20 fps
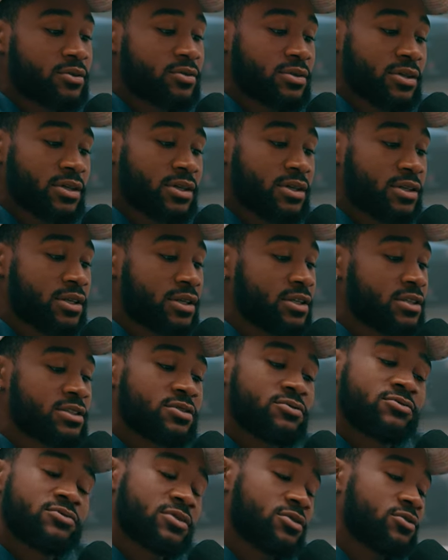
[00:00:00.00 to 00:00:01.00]
Mm-hmm. And it's
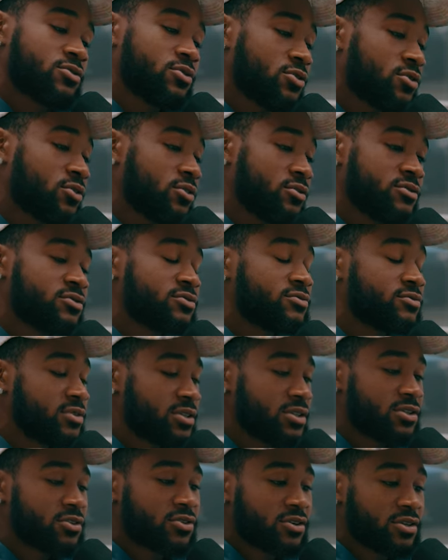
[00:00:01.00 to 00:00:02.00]
a real hard. It's
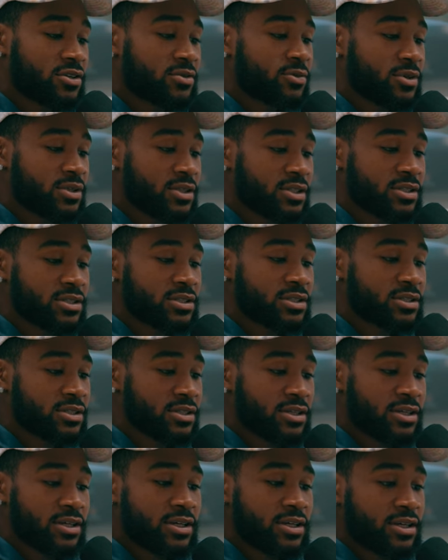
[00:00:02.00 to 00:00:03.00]
really hard to win in this
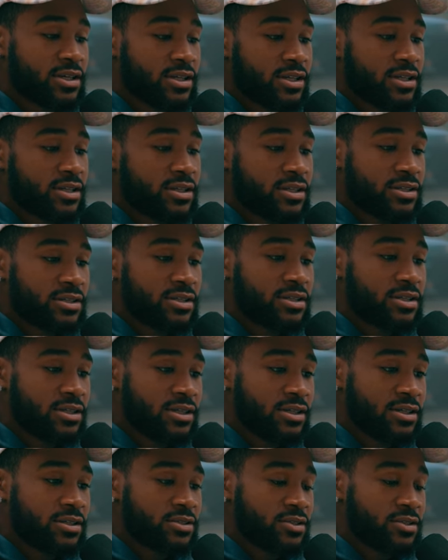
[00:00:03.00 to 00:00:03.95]
this league.